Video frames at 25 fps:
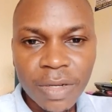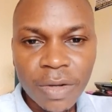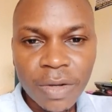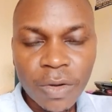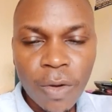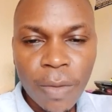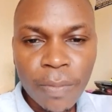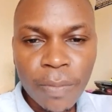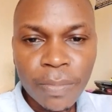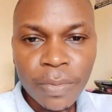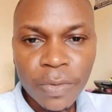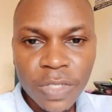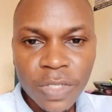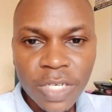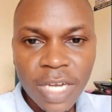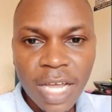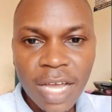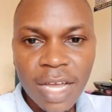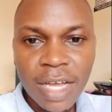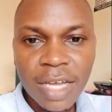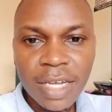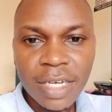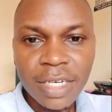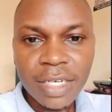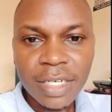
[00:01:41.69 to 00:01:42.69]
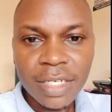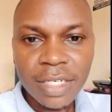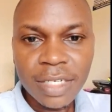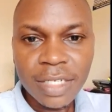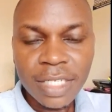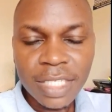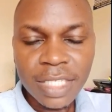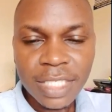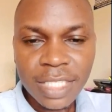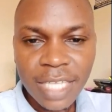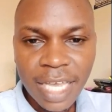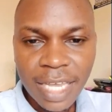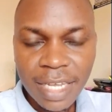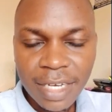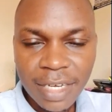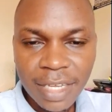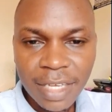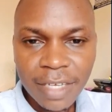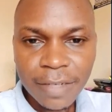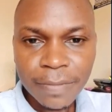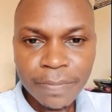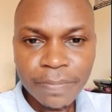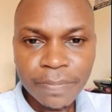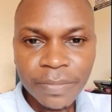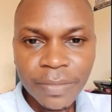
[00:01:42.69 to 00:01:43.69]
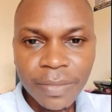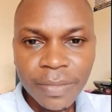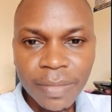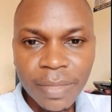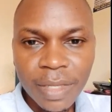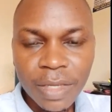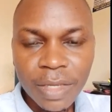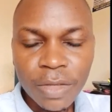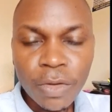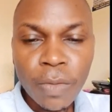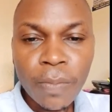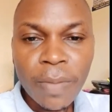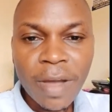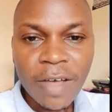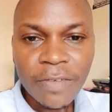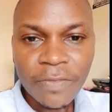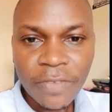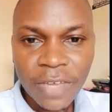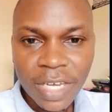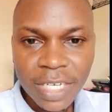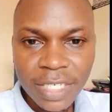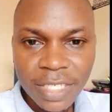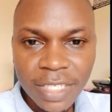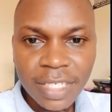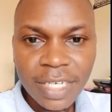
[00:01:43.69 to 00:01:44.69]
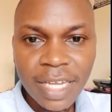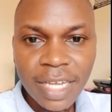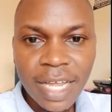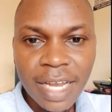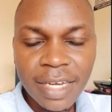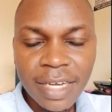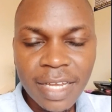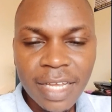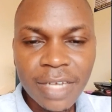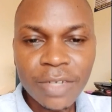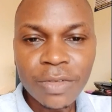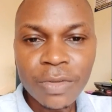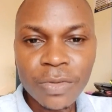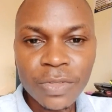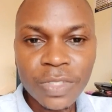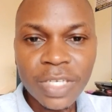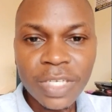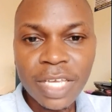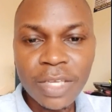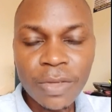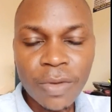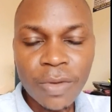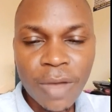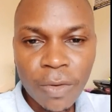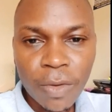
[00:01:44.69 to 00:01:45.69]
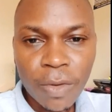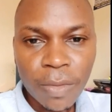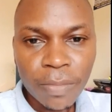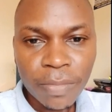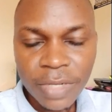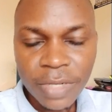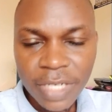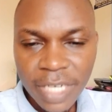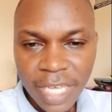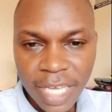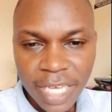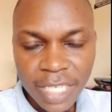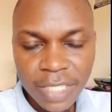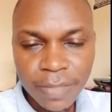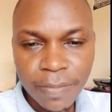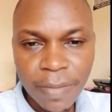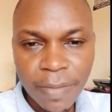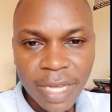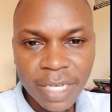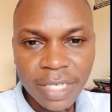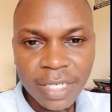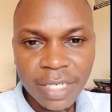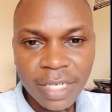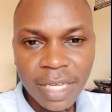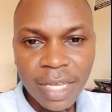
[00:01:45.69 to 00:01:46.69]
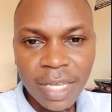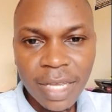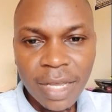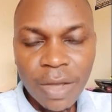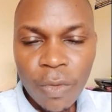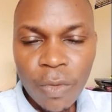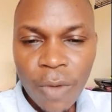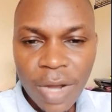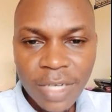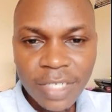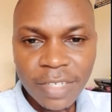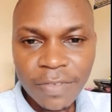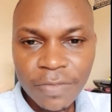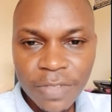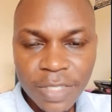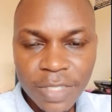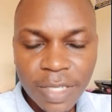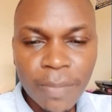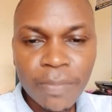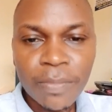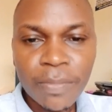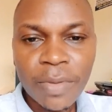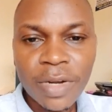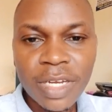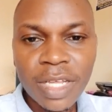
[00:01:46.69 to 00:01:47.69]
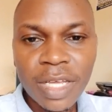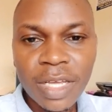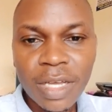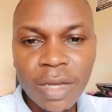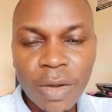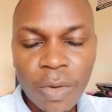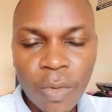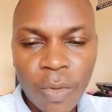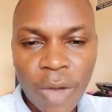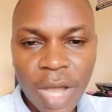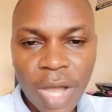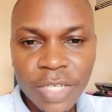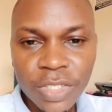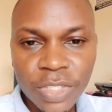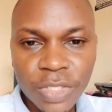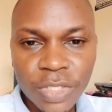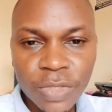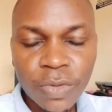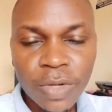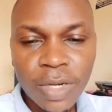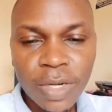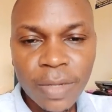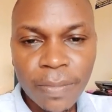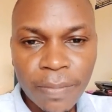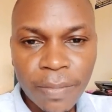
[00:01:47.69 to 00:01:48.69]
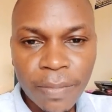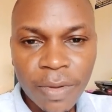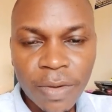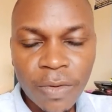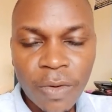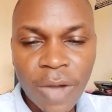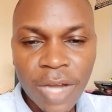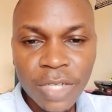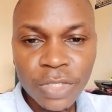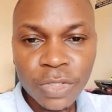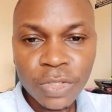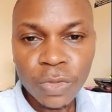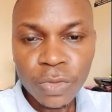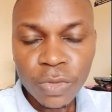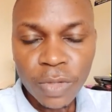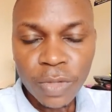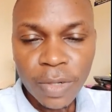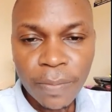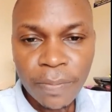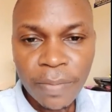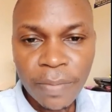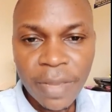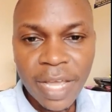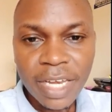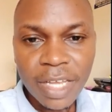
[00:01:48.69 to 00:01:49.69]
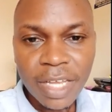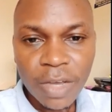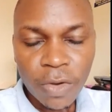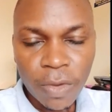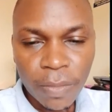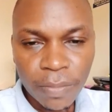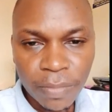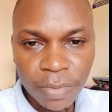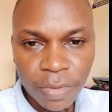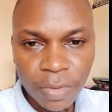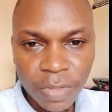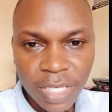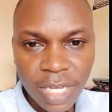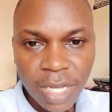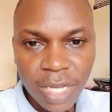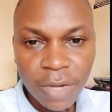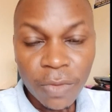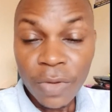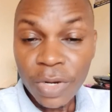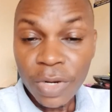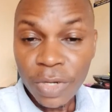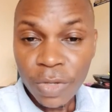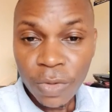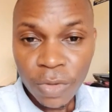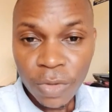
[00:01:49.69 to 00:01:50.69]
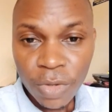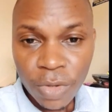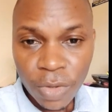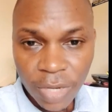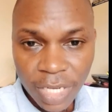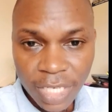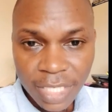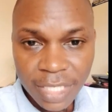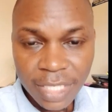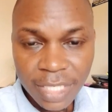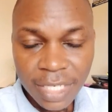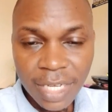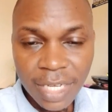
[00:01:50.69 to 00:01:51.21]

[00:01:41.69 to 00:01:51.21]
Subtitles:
computer designing, you perfect it, and then you say you are a computer expert. What if somebody wants you to repair the computer? Will you do it?